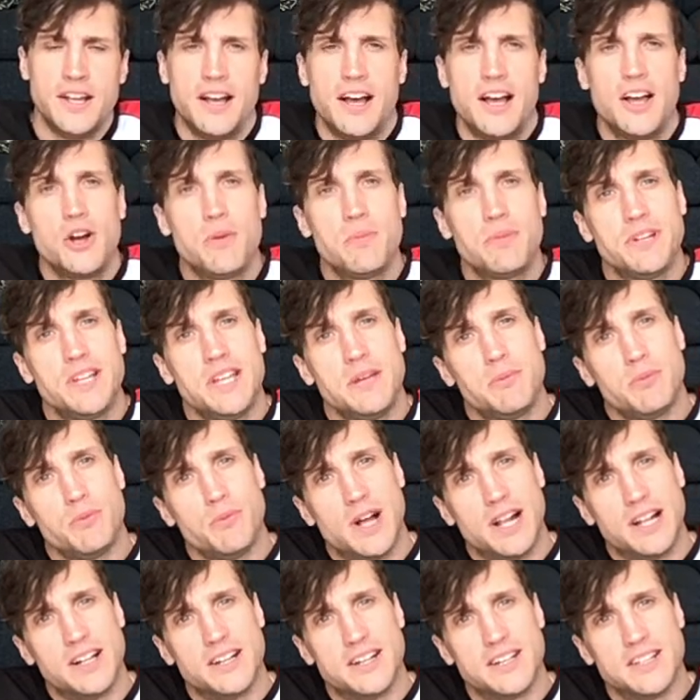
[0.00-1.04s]
I hope you're keeping
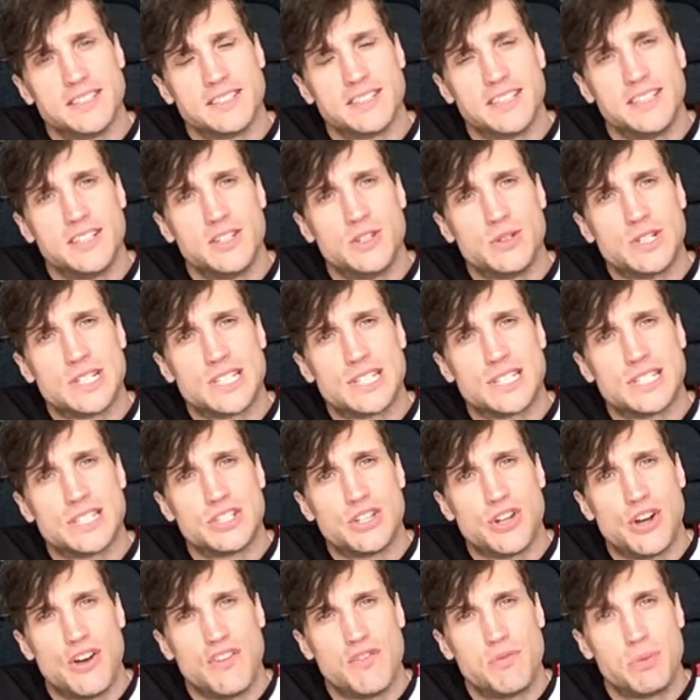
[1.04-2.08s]
well, guys. I know it's
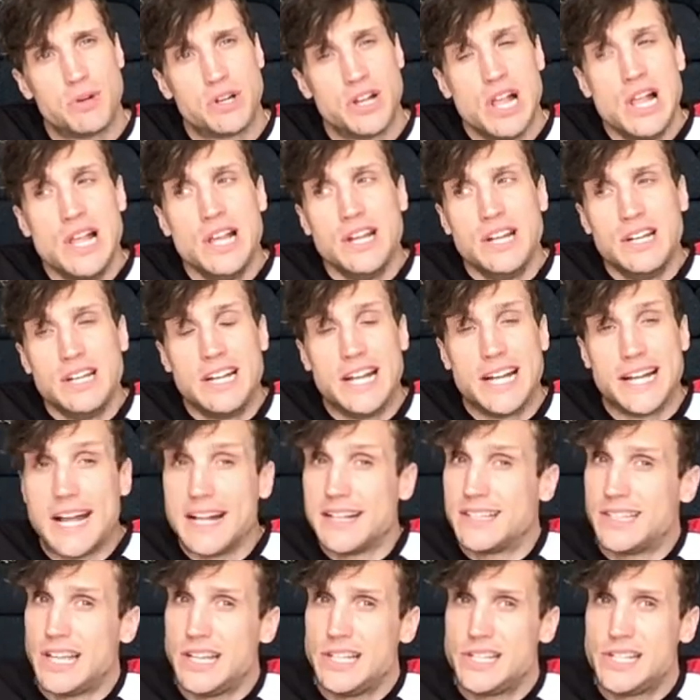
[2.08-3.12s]
tough, but like
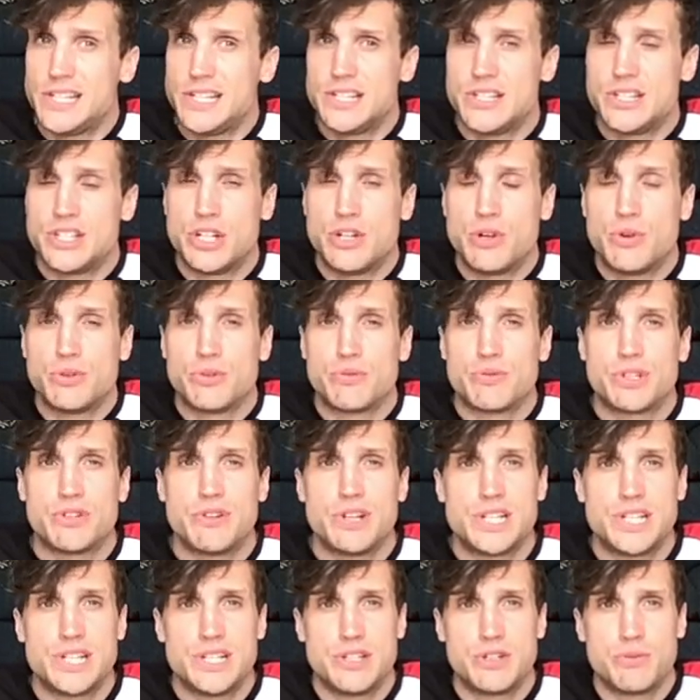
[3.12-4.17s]
extensions, you know, the
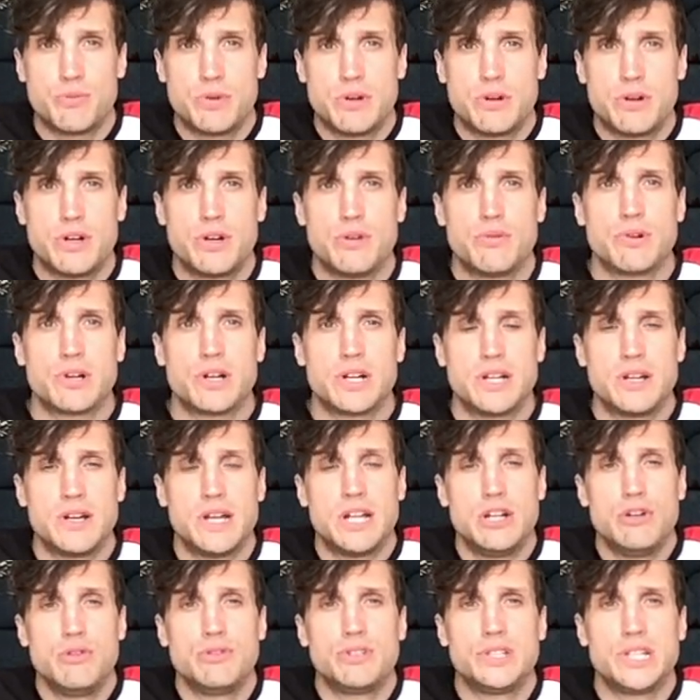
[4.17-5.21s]
restrictions, we're gonna
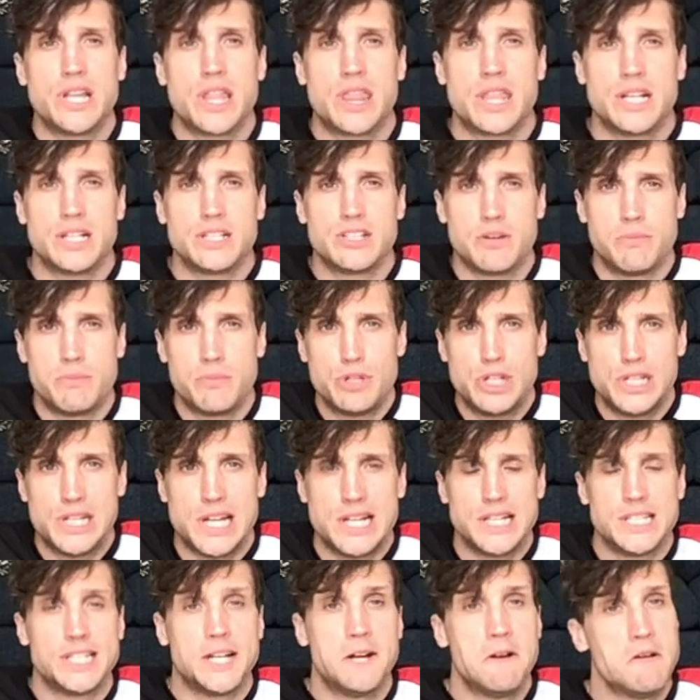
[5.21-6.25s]
loosening things come Monday,
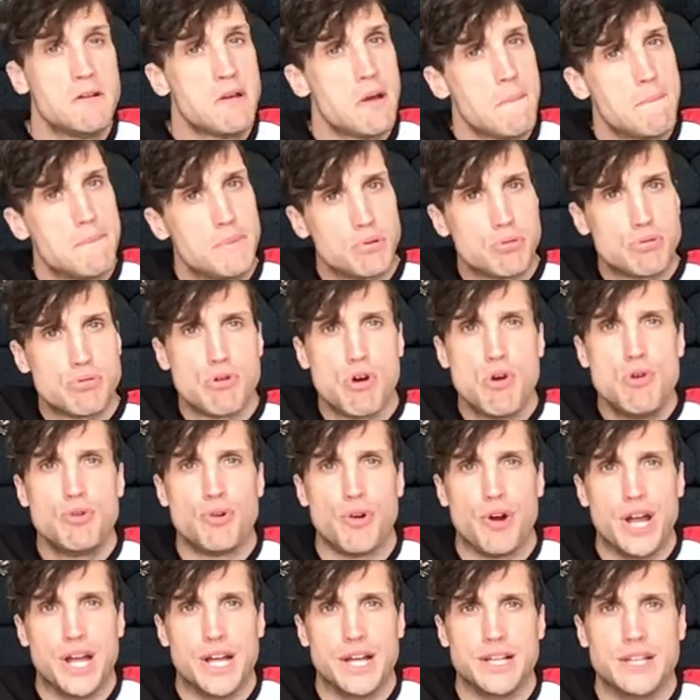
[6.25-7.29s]
so
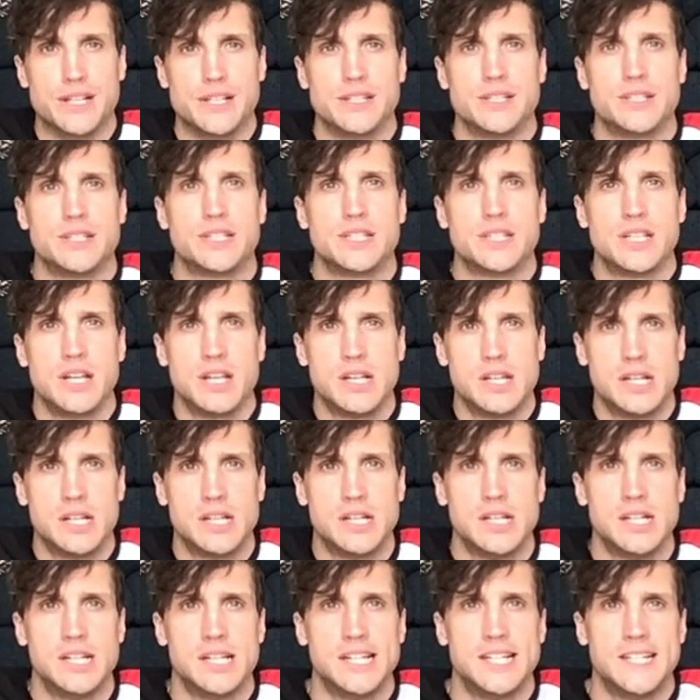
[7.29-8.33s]
progress.
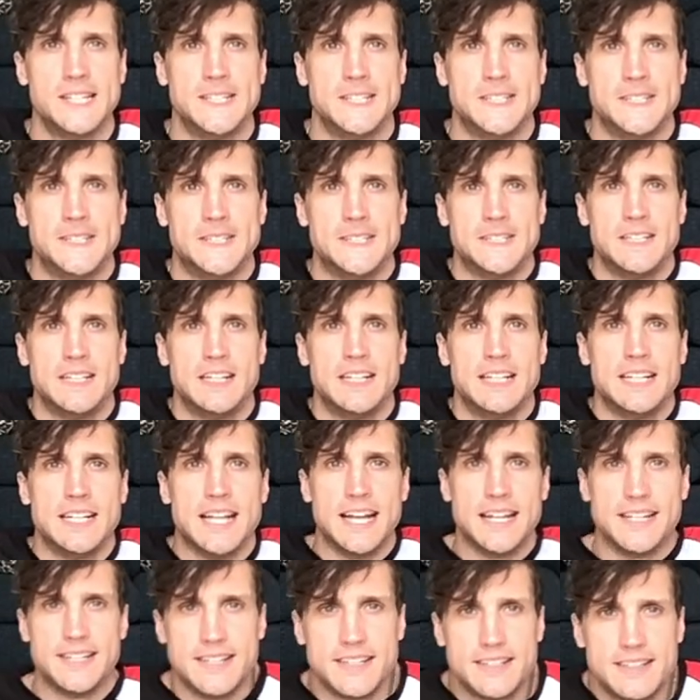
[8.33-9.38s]

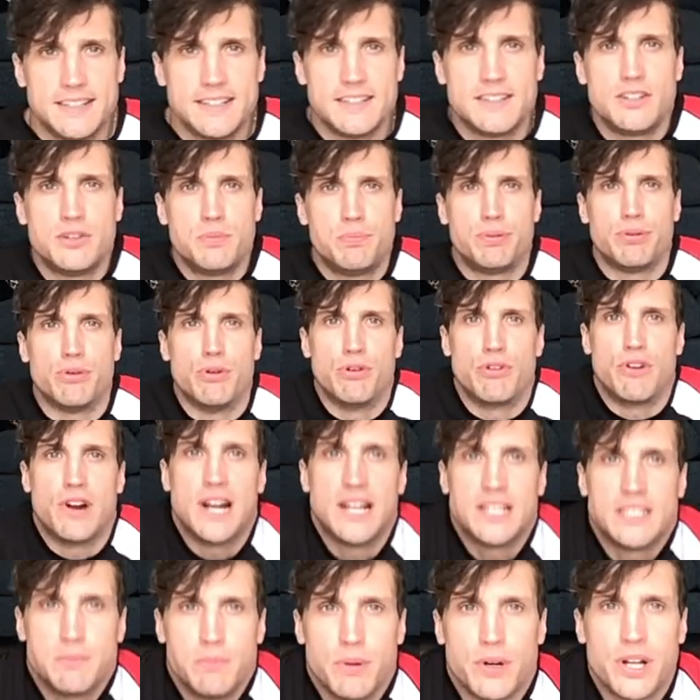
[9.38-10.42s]
Addicted to
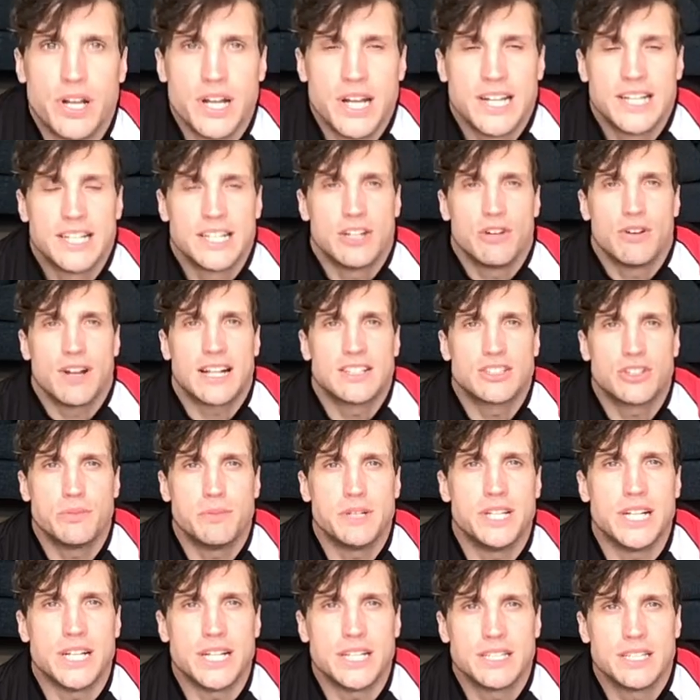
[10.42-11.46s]
progress, but you know, that's gonna
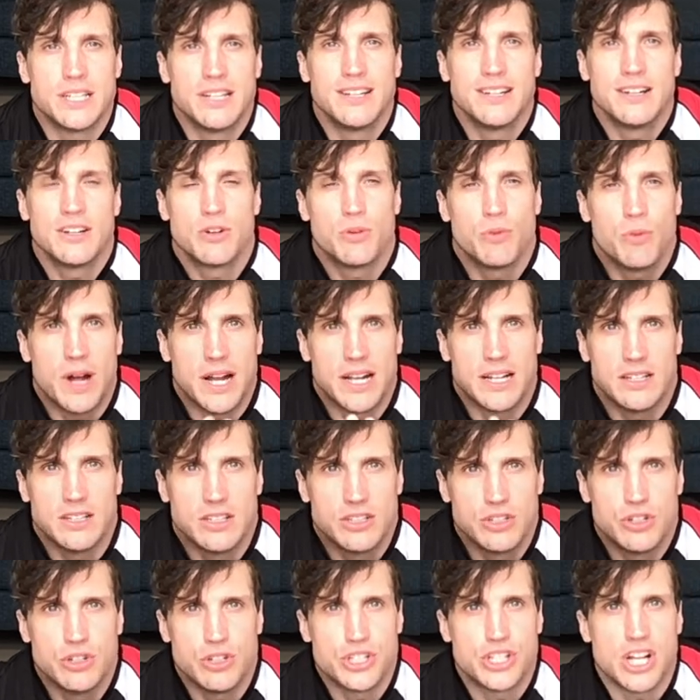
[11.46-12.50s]
be nice. Wait,
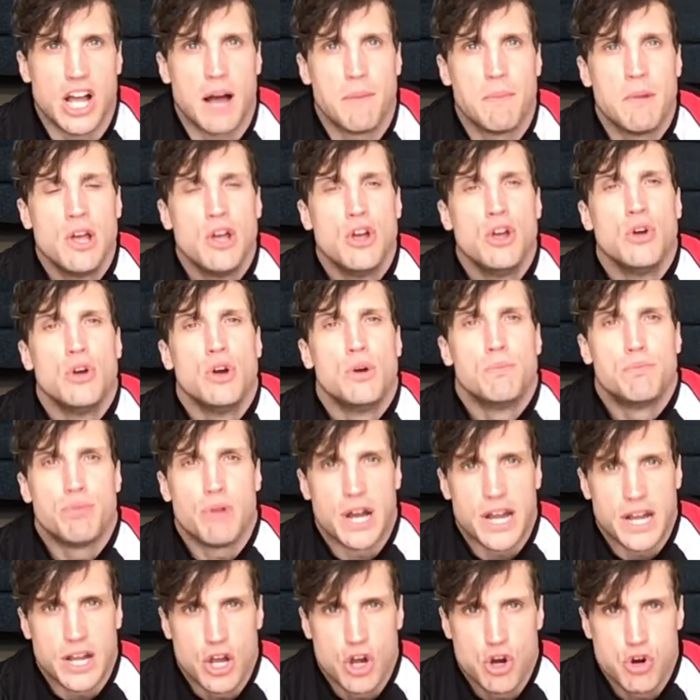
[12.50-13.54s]
good job.
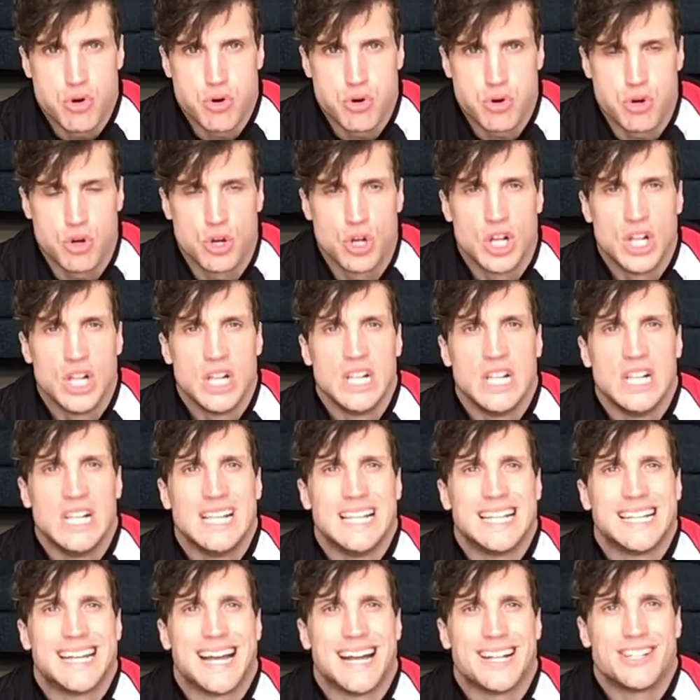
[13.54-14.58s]
Break.
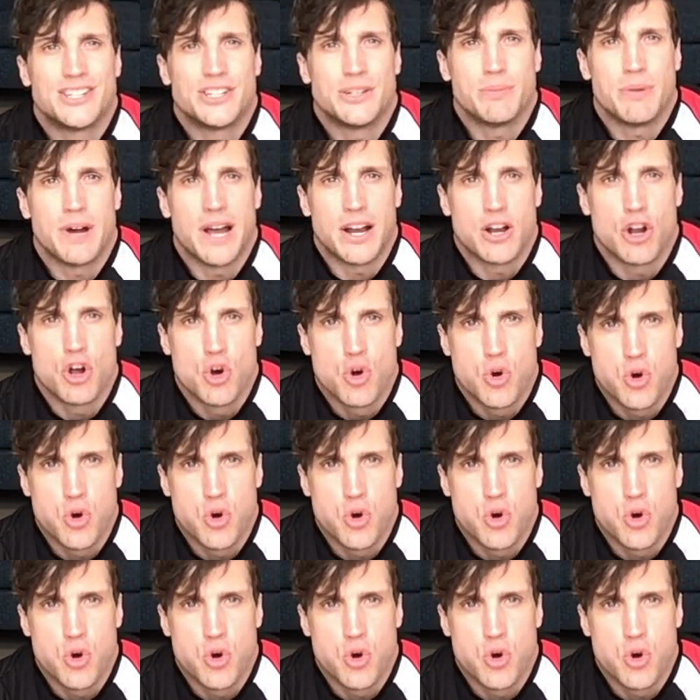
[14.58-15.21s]
Catch your breath.